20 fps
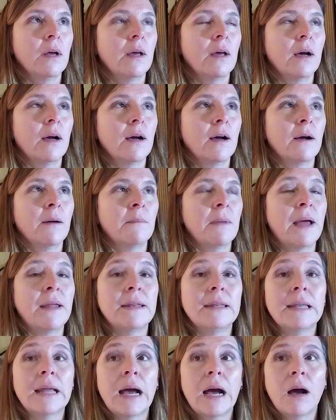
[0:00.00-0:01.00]
um,
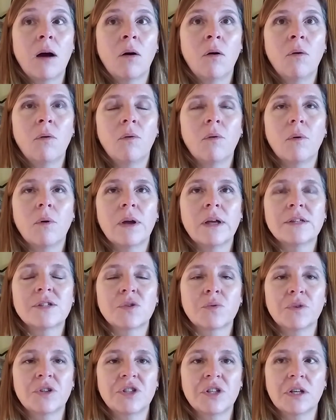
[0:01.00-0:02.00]
and now it's
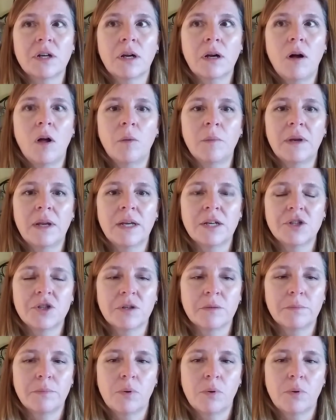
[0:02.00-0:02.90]
reaching a culmination